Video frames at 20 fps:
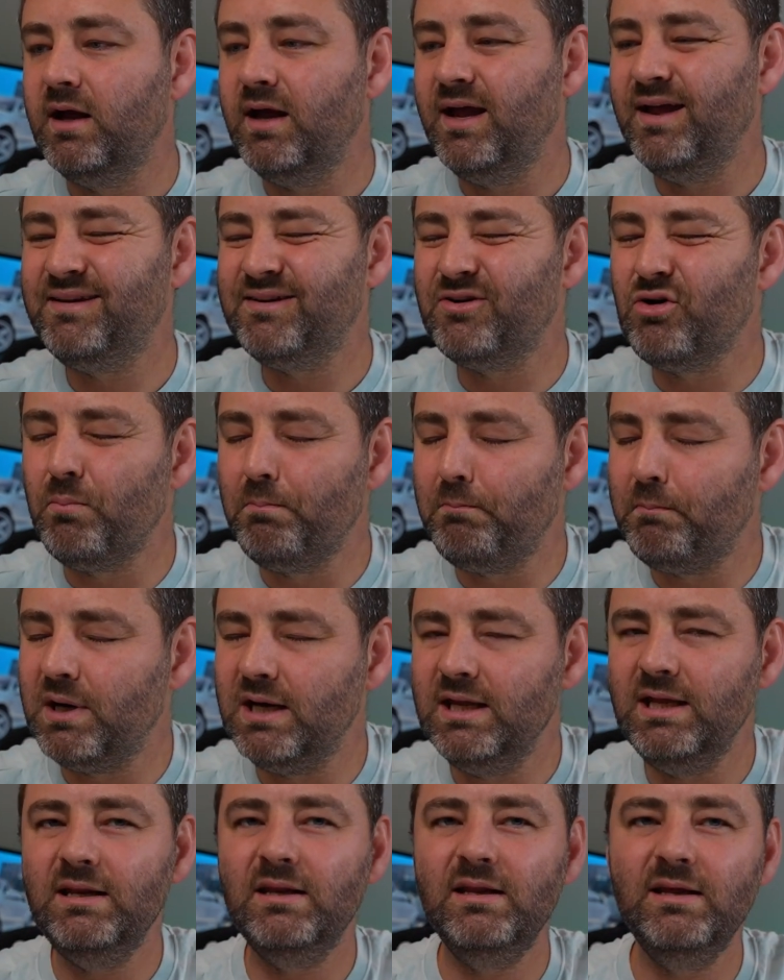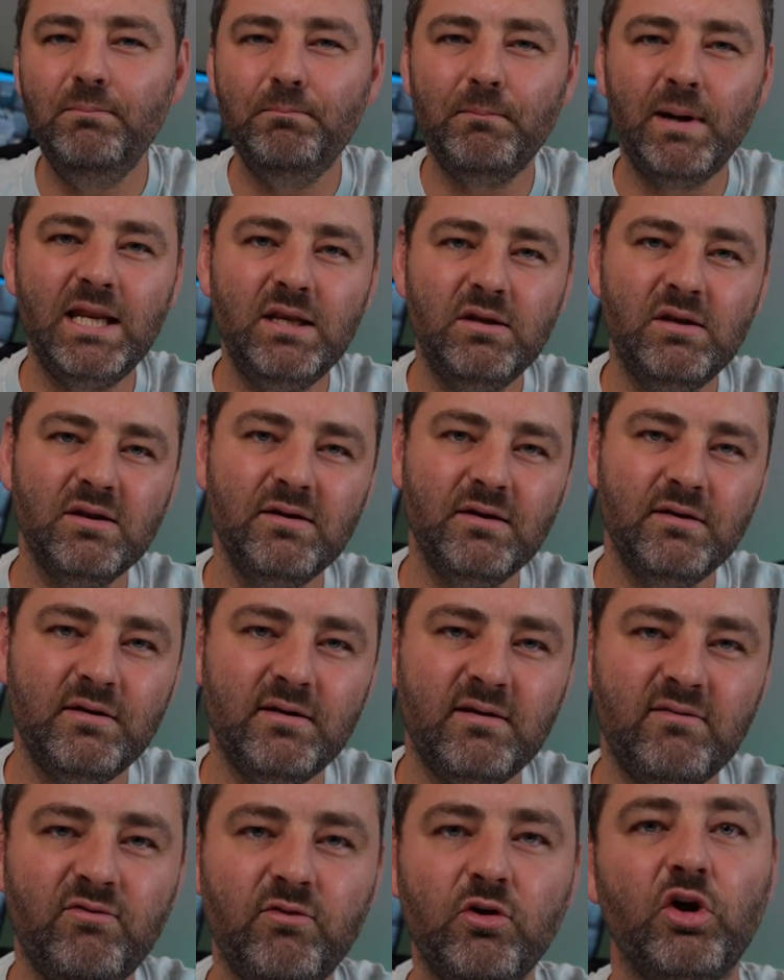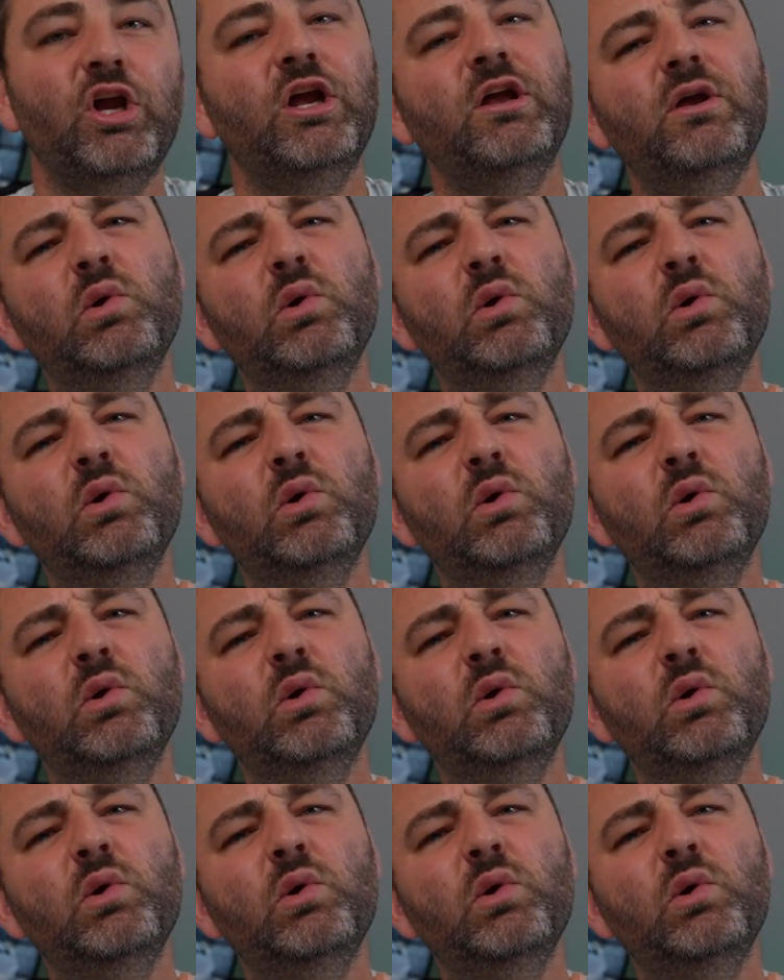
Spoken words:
it's completely maintenance free.